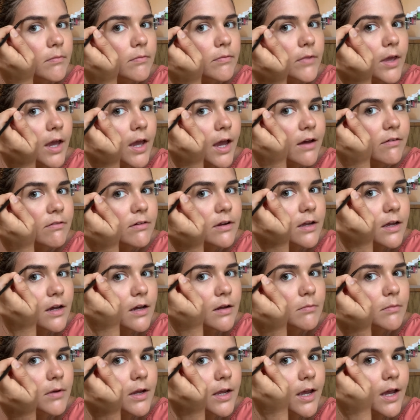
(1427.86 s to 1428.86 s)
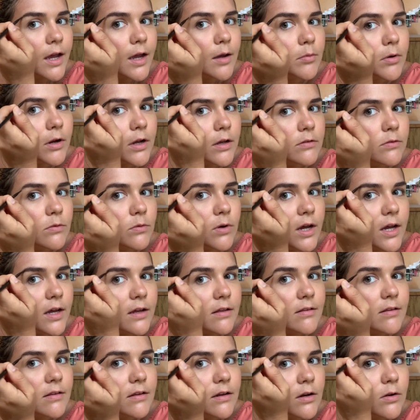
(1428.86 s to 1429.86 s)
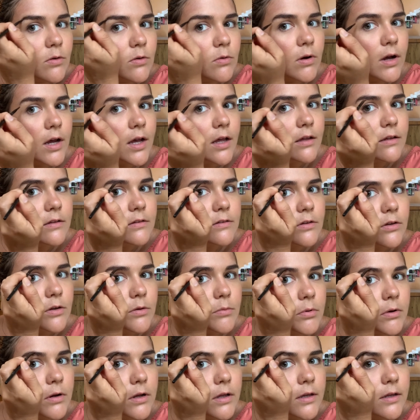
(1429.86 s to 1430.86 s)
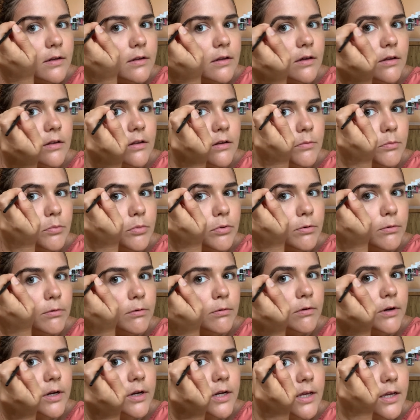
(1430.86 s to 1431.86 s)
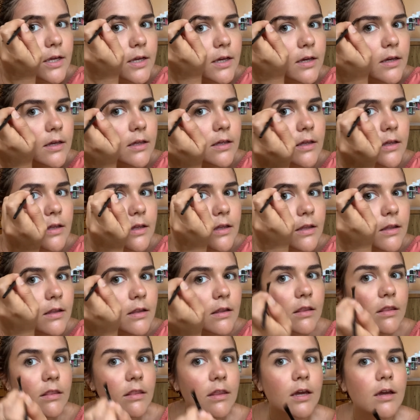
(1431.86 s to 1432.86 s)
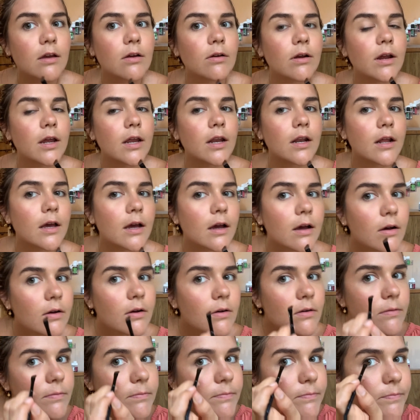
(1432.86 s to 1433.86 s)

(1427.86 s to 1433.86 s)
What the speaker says: Haven't gotten my eyebrows waxed in a while. As you can probably tell, they're pretty thick right now.